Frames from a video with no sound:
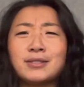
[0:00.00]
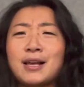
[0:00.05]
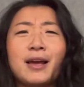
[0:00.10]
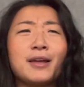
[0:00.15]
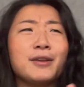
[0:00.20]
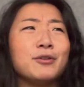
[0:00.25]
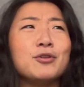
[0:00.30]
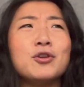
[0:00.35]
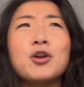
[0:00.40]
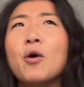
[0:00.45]
I
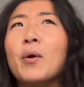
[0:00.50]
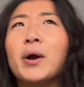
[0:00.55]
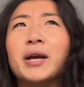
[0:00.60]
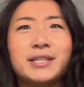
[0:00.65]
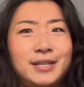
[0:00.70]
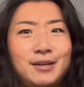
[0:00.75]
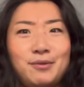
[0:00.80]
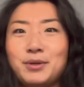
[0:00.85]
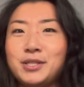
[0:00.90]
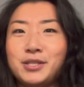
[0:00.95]
had no
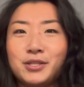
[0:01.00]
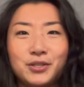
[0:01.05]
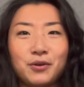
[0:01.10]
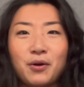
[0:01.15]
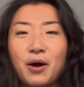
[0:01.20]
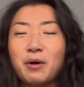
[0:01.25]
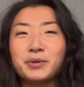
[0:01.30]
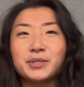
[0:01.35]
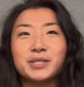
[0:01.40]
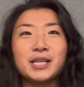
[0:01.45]
idea what to do.
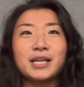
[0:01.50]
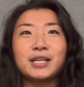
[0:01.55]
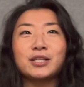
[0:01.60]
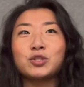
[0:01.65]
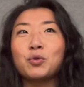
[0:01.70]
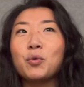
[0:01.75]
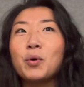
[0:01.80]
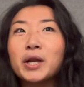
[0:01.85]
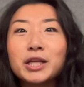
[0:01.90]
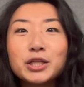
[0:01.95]
I was like
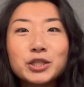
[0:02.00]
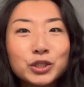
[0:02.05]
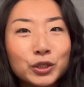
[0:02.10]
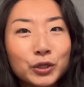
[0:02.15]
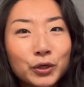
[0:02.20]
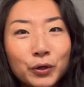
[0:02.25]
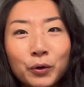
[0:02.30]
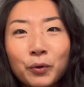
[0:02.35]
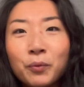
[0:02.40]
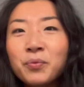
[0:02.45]

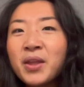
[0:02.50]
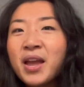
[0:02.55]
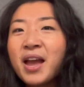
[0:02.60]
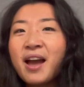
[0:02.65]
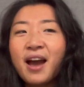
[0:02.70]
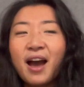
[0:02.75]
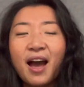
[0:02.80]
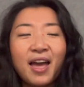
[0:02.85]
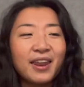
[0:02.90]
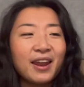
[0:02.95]
22
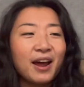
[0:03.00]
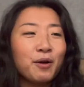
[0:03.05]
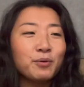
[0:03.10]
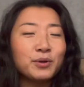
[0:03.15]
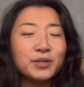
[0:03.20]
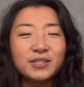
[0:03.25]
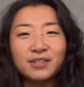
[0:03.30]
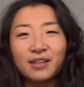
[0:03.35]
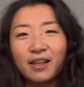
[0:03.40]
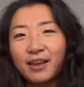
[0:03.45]
and I
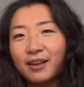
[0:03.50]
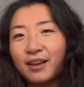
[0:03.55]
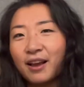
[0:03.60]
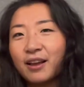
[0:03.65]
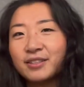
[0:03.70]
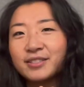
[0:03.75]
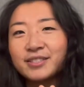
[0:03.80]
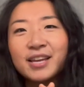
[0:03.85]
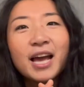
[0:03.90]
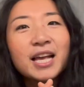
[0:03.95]
was
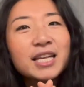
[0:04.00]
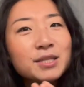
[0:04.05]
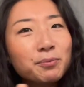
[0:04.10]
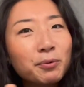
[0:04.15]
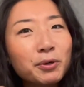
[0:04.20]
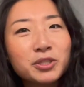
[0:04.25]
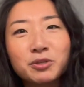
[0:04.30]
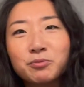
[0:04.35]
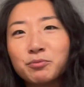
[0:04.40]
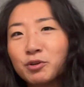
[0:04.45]
like
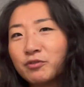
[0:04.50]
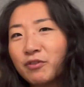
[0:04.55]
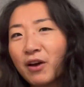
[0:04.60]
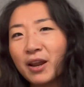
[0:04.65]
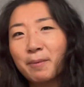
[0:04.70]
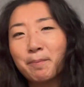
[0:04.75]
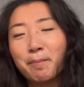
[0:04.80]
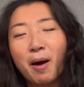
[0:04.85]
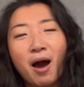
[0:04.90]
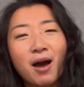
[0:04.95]
desperate to move out
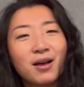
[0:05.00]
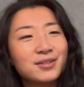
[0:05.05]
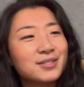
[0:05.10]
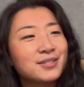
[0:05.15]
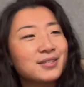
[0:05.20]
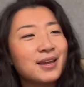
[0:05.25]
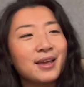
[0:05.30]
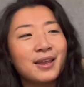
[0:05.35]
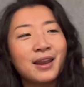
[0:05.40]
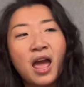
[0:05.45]
of
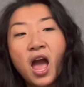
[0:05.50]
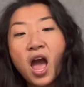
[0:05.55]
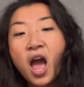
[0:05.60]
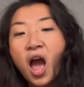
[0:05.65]
Boston.